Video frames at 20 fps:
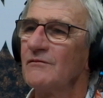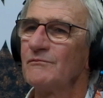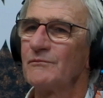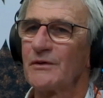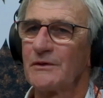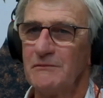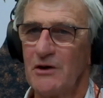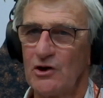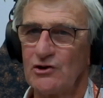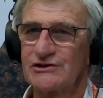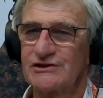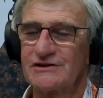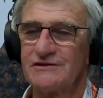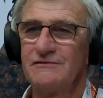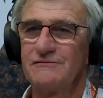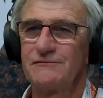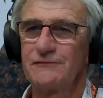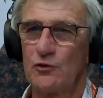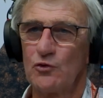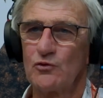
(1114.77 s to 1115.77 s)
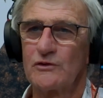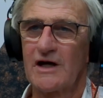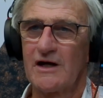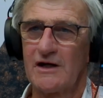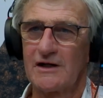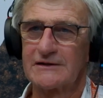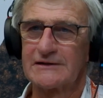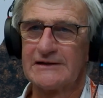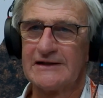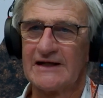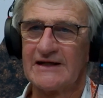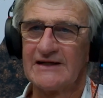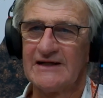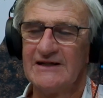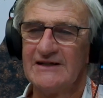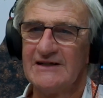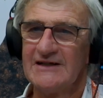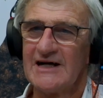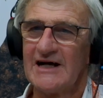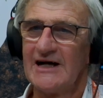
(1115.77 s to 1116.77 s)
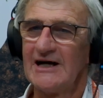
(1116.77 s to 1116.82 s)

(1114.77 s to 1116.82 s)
promotion for gardening